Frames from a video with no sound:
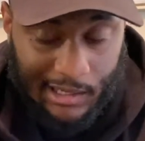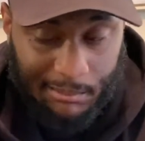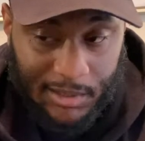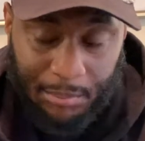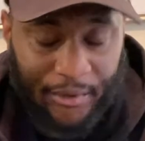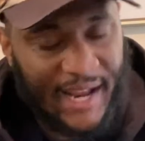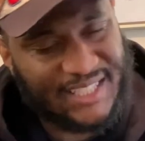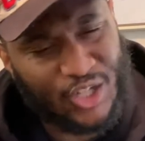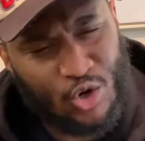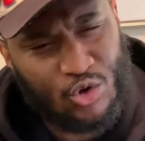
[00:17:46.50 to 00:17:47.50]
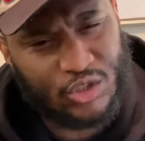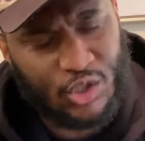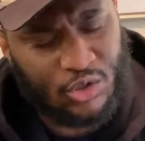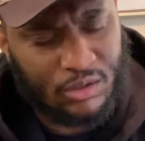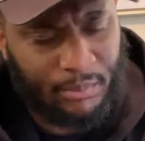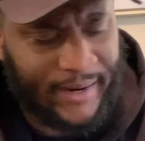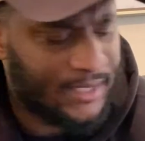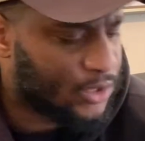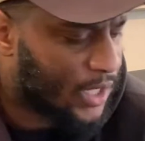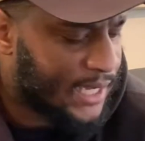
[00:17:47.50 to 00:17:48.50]
the bread's cool too. The bread's
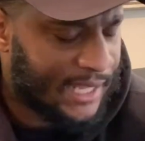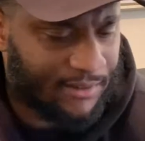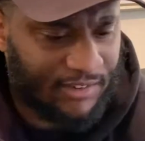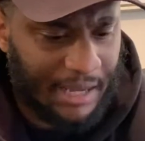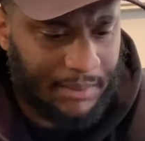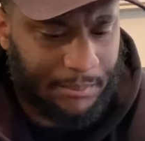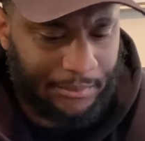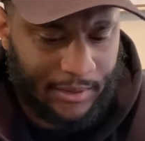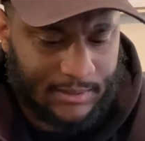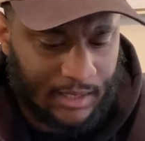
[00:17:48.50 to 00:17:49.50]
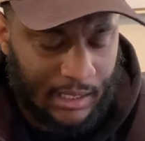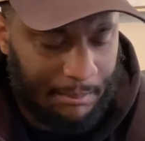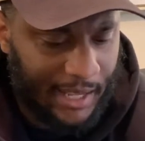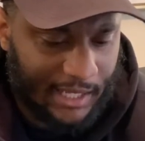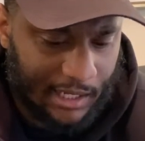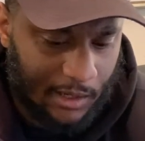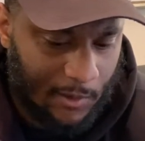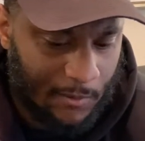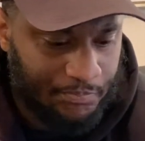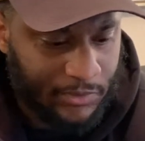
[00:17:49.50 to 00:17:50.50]
cool. I gotta find my bread. They're back at
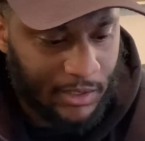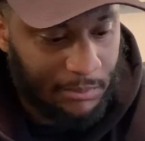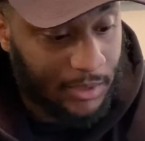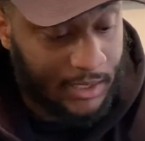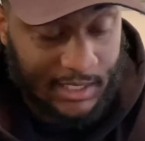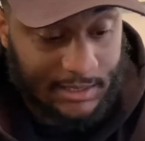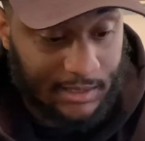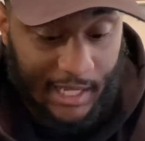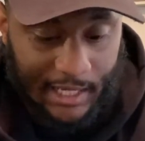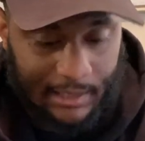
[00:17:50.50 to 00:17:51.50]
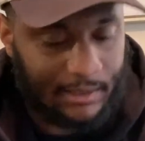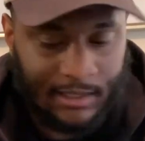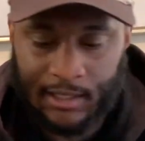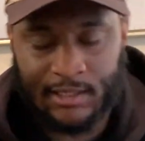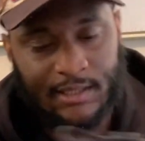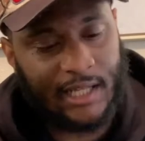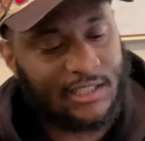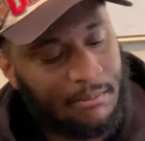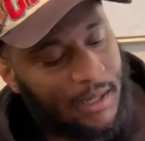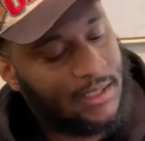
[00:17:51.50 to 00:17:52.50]
home. But this, like, it is like
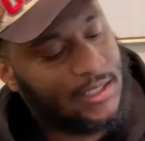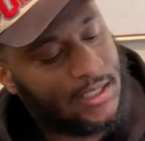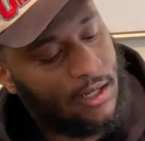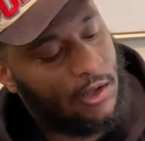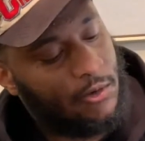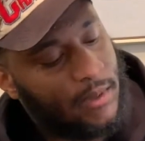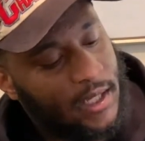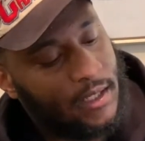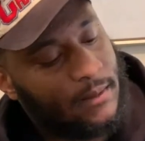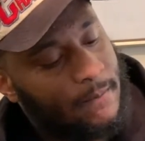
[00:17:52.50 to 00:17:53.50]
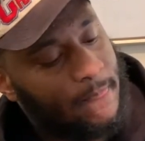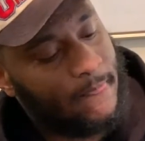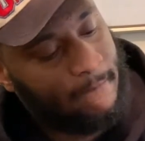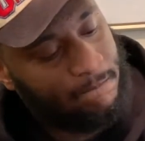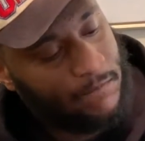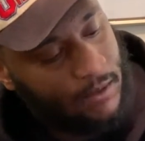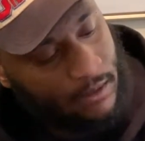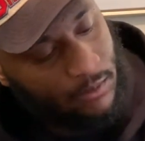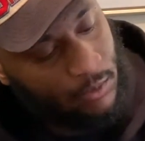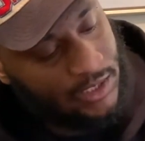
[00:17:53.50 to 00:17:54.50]
something about this yellow, man.
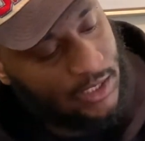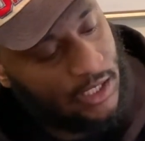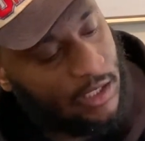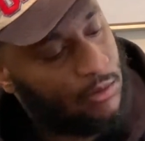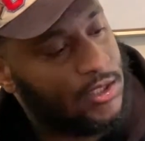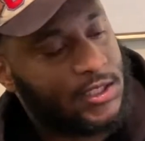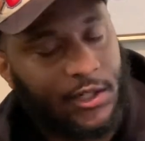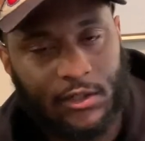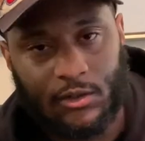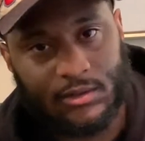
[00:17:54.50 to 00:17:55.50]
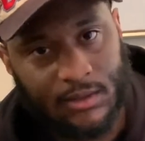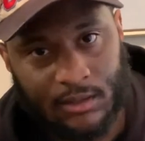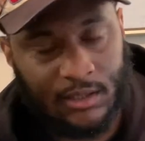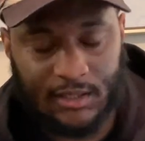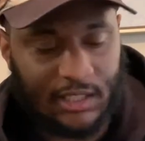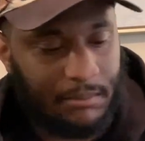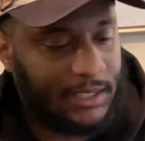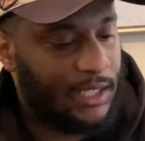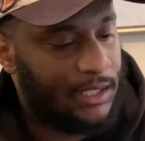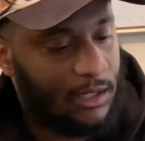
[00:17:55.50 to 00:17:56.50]
With the yellow, with the circles. It is something about
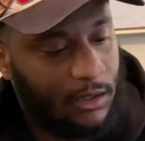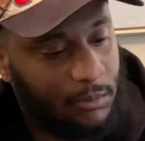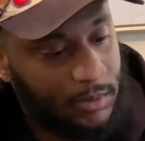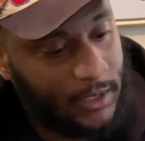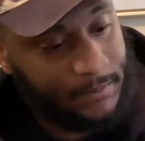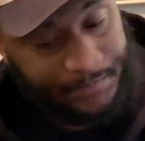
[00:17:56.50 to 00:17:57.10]
the yellow. But,